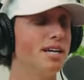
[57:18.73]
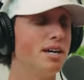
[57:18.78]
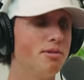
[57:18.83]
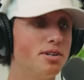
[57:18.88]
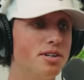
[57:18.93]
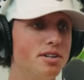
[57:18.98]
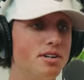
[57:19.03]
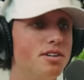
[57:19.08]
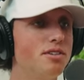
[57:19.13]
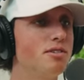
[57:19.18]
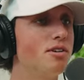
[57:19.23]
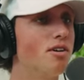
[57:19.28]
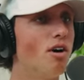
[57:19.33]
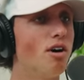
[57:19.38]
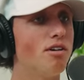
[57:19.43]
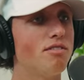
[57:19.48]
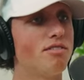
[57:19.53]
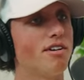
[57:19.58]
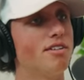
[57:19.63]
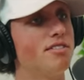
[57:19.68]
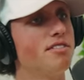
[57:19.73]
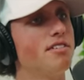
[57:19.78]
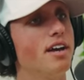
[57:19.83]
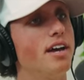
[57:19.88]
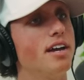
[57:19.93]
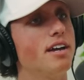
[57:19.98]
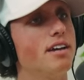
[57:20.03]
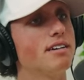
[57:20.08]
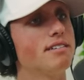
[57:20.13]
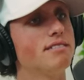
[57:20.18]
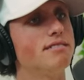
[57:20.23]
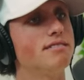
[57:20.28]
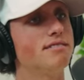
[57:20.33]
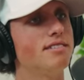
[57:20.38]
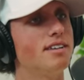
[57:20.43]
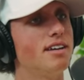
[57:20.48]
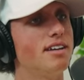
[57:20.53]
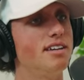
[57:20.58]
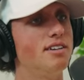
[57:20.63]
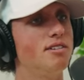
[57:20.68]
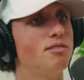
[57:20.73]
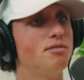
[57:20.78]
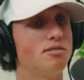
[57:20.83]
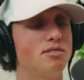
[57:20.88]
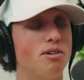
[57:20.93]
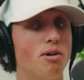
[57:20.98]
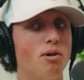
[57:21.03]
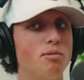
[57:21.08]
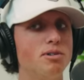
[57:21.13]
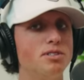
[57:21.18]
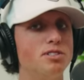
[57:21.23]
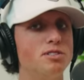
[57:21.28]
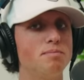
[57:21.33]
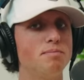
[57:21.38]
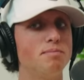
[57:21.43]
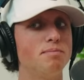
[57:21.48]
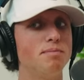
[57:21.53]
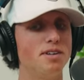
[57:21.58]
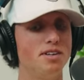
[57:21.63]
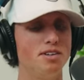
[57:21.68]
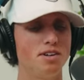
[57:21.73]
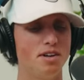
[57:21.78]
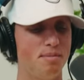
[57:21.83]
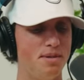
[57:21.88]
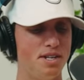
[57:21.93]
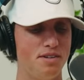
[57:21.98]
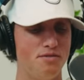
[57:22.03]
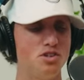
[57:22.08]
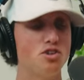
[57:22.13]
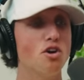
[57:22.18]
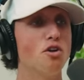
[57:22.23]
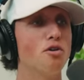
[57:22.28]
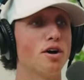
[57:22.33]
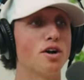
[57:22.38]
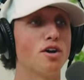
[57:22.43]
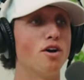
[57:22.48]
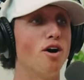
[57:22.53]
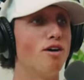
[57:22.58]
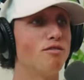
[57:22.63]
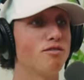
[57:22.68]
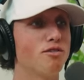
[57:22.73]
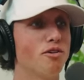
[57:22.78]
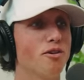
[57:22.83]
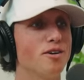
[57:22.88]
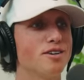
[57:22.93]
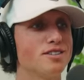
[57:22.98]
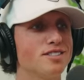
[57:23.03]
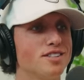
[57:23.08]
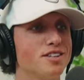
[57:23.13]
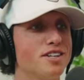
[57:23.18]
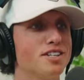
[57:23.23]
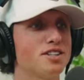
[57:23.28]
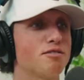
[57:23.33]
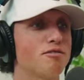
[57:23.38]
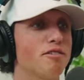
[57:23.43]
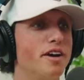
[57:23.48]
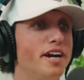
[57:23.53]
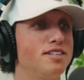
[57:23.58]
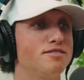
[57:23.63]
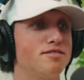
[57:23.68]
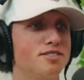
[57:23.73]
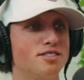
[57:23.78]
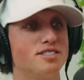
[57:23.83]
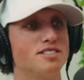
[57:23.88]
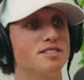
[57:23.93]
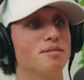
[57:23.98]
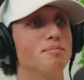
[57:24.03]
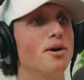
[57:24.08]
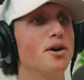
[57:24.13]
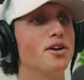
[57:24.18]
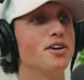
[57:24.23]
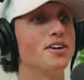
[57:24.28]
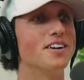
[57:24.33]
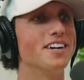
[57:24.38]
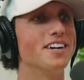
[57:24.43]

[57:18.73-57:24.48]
when you're a new golfer, it's like you don't always I mean, if you go to a golf course, look at the range versus the putting